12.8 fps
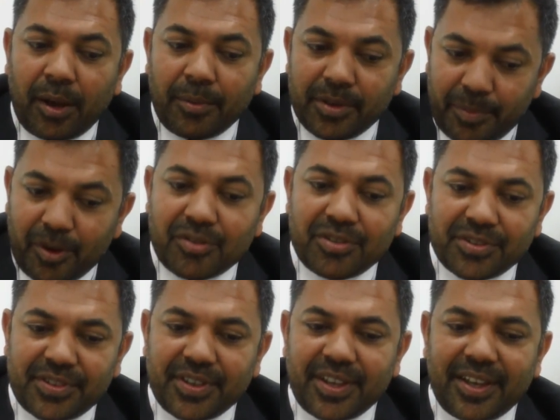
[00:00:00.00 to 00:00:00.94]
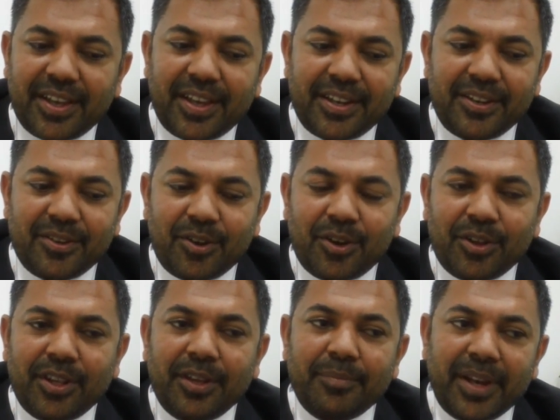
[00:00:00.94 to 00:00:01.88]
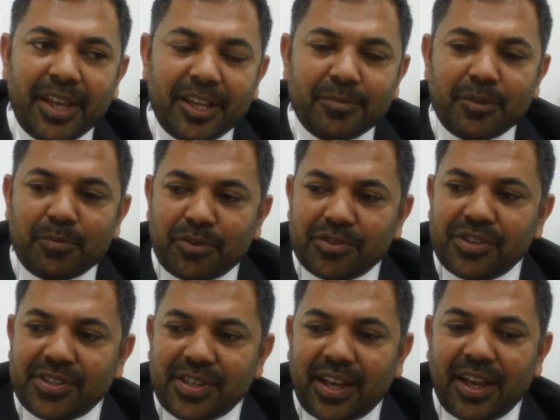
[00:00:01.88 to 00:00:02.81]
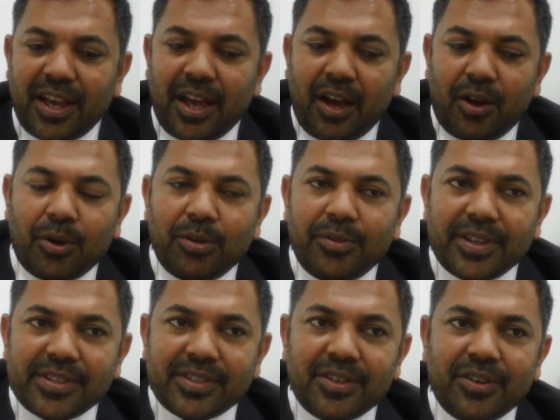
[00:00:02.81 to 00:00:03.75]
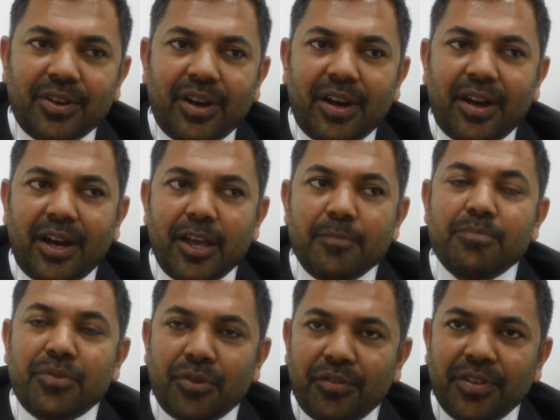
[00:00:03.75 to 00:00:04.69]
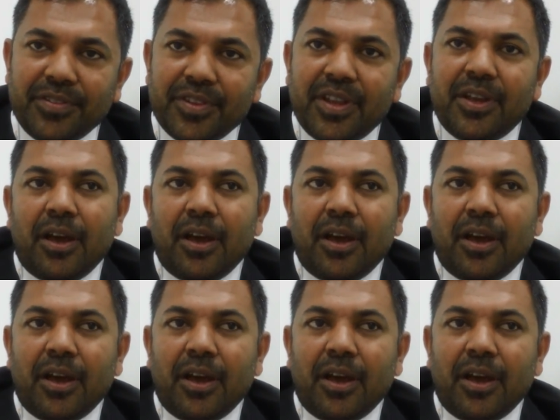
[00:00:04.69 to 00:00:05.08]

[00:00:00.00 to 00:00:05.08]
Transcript: democracy and you know the management process are always you know improving.